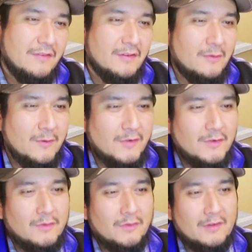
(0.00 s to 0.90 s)
is an
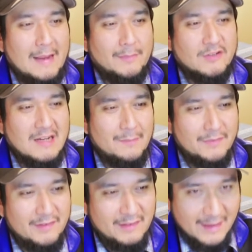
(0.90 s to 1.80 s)
original slap
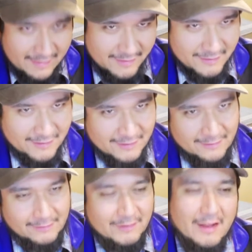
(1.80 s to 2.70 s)
chop
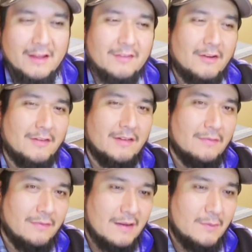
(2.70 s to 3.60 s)
slicer. So I saw this at
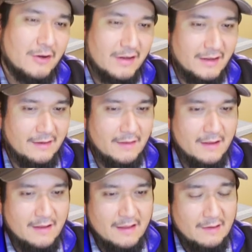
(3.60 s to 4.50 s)
a flea market.
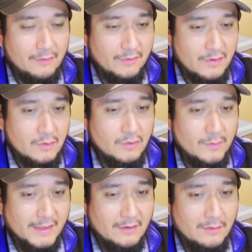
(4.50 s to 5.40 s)
It was new,
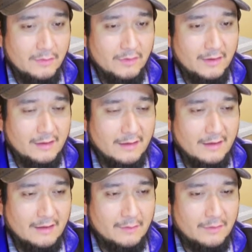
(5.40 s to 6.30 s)
nobody used it. I
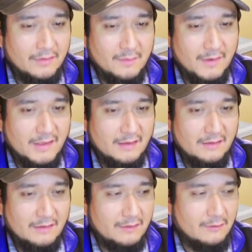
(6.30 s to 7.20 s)
think it was
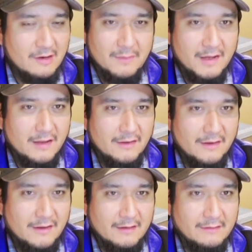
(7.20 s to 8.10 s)
somebody's grandma
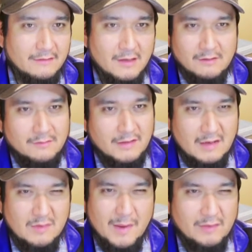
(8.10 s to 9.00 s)
that, you know, I
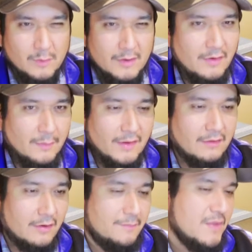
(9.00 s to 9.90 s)
think she passed away or
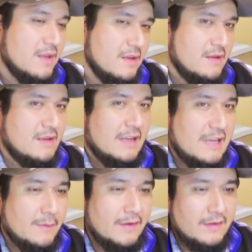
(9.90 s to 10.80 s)
something. So
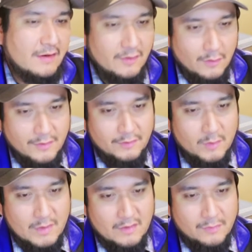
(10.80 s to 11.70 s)
anyways, they sold this
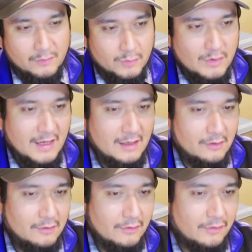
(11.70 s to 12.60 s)
to me for
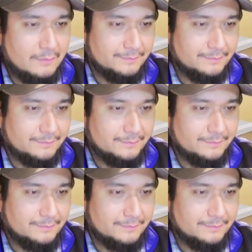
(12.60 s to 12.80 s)
$2,